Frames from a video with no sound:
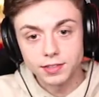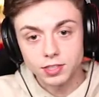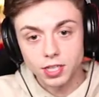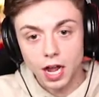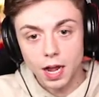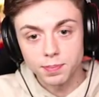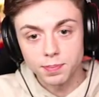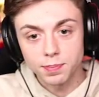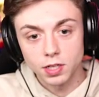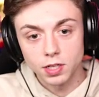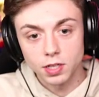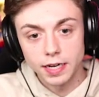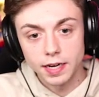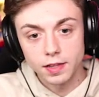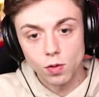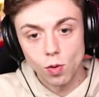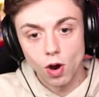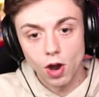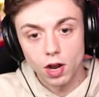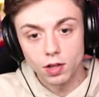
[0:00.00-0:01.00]
stop deleting
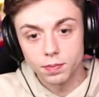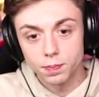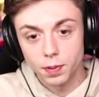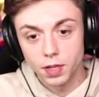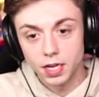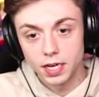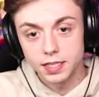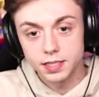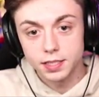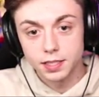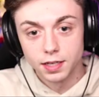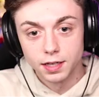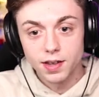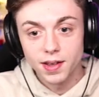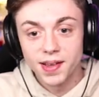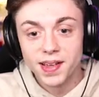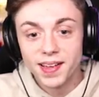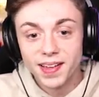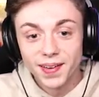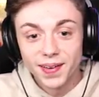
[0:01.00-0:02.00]
the world, please.
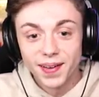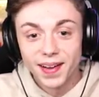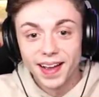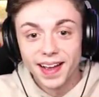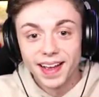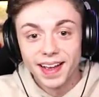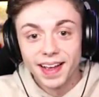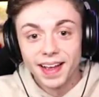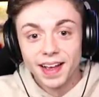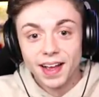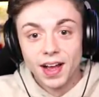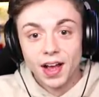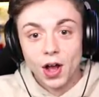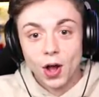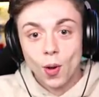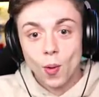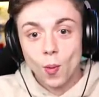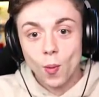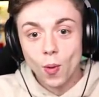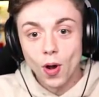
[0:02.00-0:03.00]

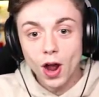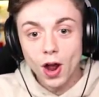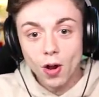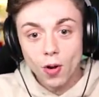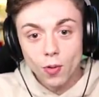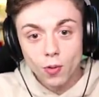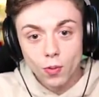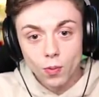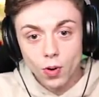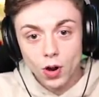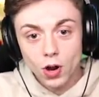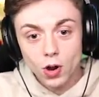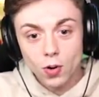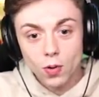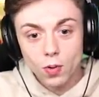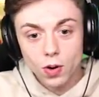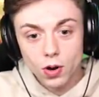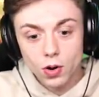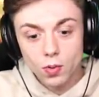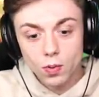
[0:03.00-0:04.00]
Whoa, whoa,
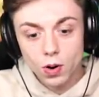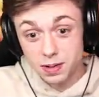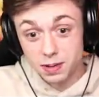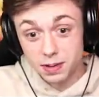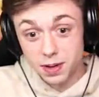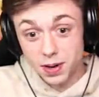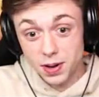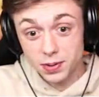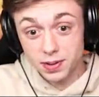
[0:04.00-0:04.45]
whoa, whoa.